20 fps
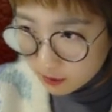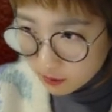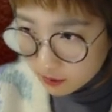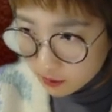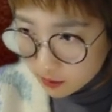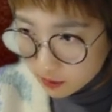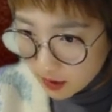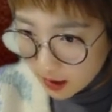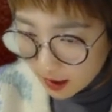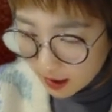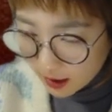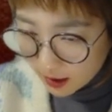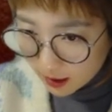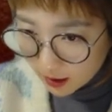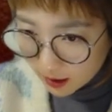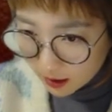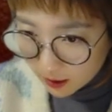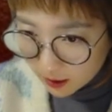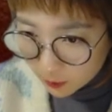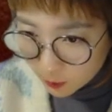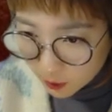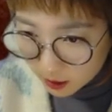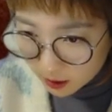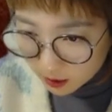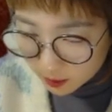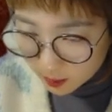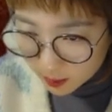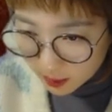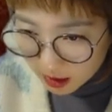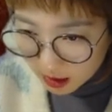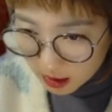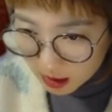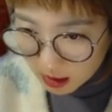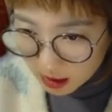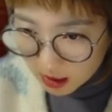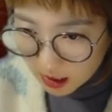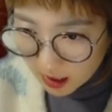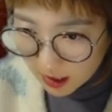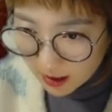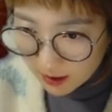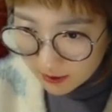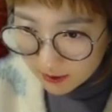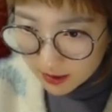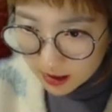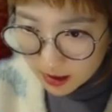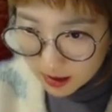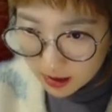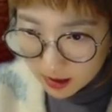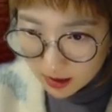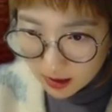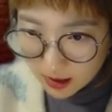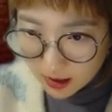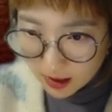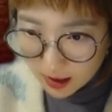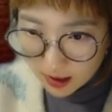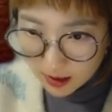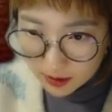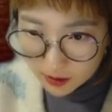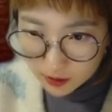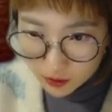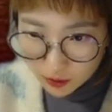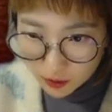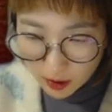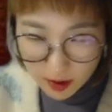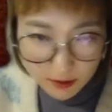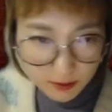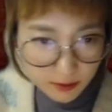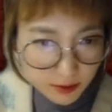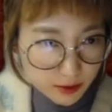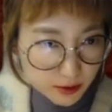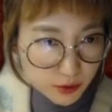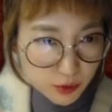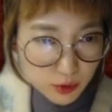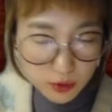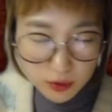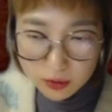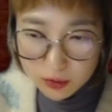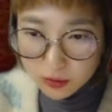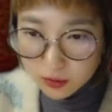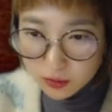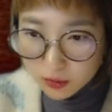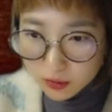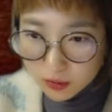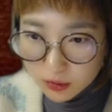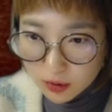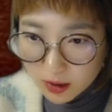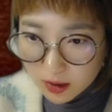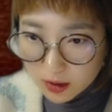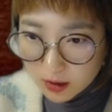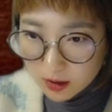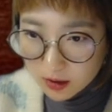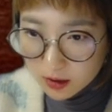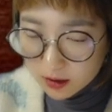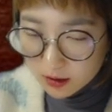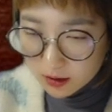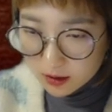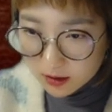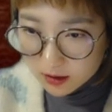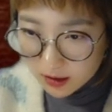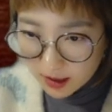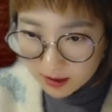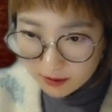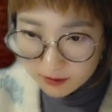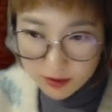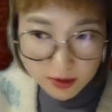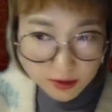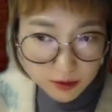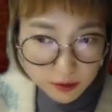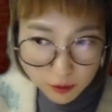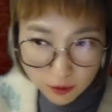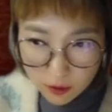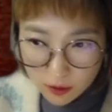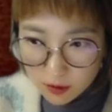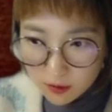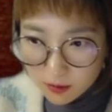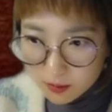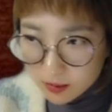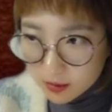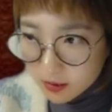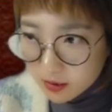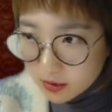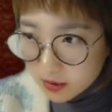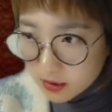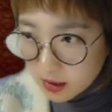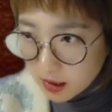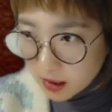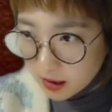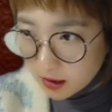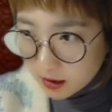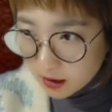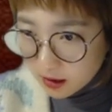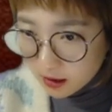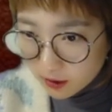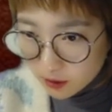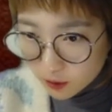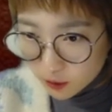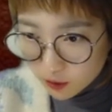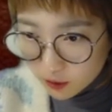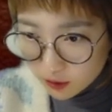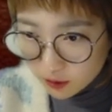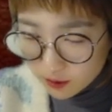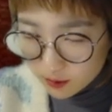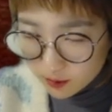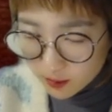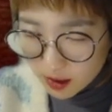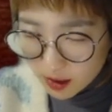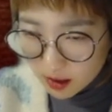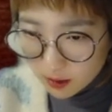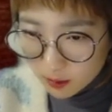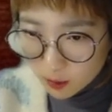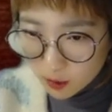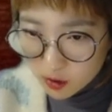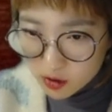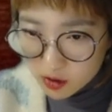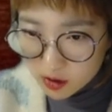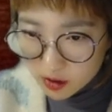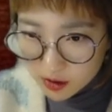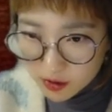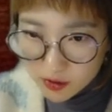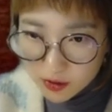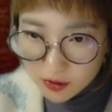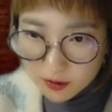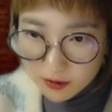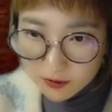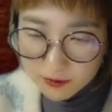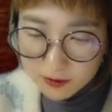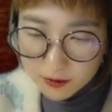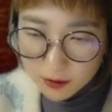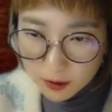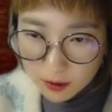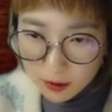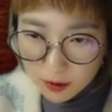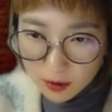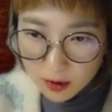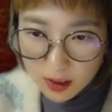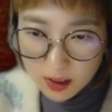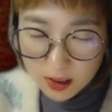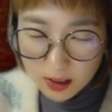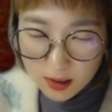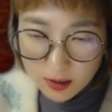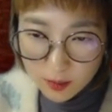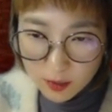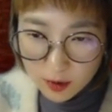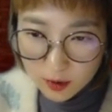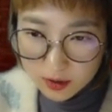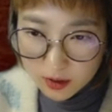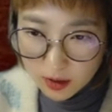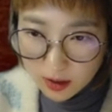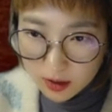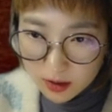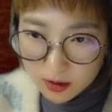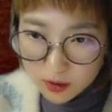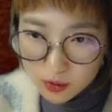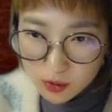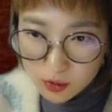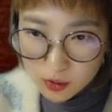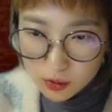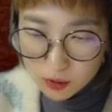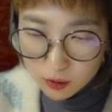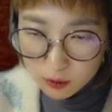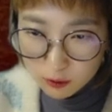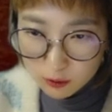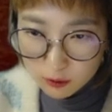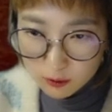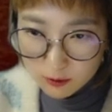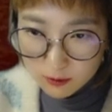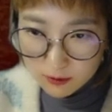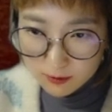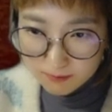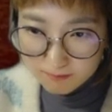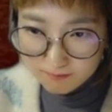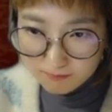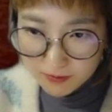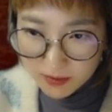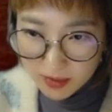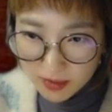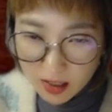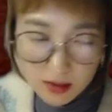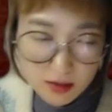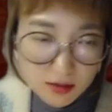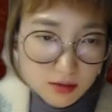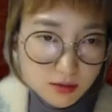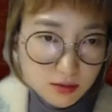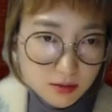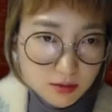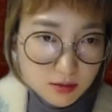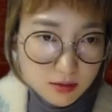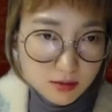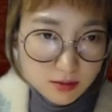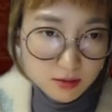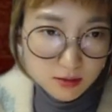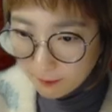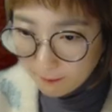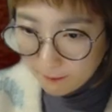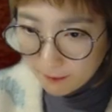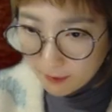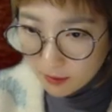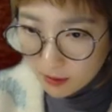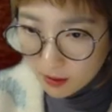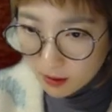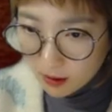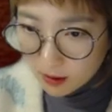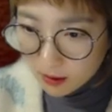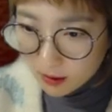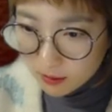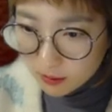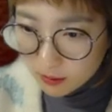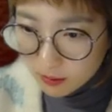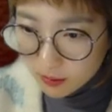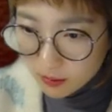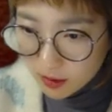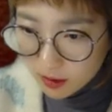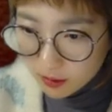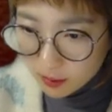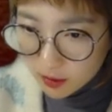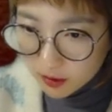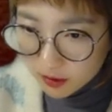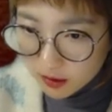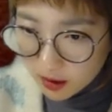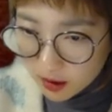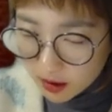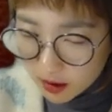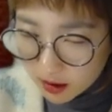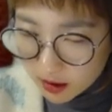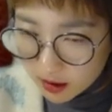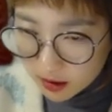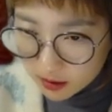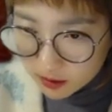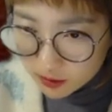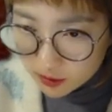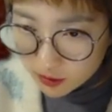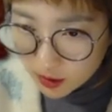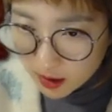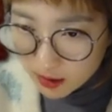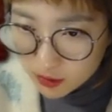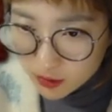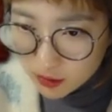Black will be having a trouble to save this group. Then it would have been much easier for Byun Sangil to handle. But Byun Sangil tried to